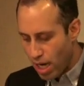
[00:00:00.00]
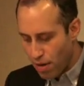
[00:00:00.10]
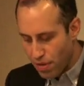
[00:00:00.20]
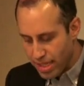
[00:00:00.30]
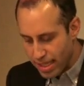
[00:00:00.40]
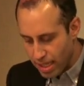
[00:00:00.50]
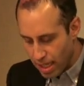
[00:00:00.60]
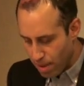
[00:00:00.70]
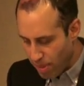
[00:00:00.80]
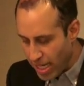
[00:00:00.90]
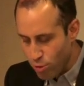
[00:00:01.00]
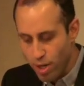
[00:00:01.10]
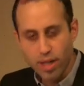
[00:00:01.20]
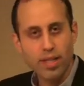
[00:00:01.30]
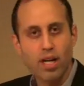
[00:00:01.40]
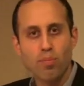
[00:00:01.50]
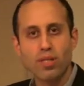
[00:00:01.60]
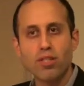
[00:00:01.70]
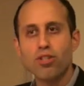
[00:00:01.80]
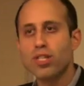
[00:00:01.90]
of his uh, patriotic
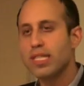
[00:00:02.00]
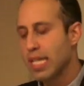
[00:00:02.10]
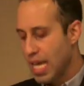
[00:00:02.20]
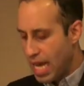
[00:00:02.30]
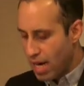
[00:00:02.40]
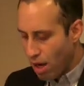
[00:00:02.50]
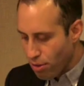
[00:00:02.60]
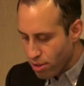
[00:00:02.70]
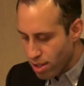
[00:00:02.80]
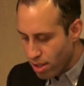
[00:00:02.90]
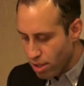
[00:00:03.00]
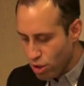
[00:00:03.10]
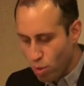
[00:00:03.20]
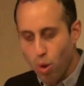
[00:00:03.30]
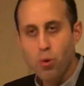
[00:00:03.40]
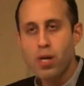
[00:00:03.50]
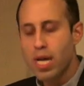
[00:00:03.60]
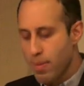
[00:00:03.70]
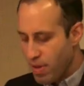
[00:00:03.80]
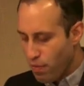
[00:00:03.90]
compositions, and other songs, quote,
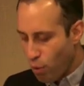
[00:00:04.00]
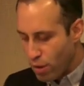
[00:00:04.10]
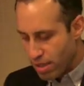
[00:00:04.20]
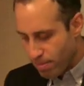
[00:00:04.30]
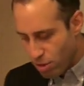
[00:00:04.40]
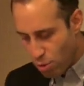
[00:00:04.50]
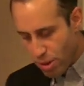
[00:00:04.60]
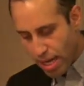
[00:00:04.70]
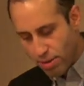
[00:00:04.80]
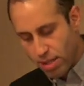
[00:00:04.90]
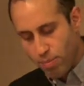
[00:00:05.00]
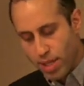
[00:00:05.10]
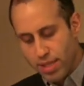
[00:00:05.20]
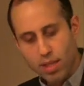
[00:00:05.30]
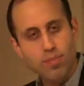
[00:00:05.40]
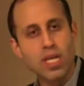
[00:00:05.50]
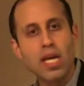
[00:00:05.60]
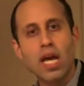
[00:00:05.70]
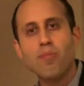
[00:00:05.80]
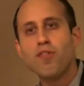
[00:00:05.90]
before some 2,000 Muslims
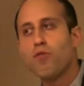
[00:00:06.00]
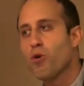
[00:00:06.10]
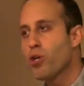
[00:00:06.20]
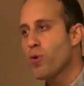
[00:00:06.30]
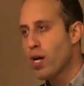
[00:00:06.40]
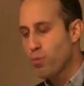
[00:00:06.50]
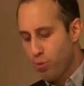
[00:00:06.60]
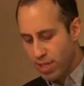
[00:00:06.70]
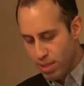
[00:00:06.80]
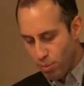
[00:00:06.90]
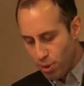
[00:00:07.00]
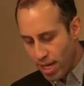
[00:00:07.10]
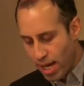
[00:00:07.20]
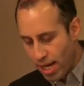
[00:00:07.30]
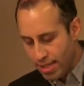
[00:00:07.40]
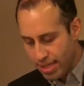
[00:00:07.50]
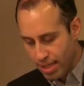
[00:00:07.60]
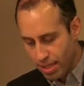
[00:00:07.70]
and before Crown Prince Moulay Hassan,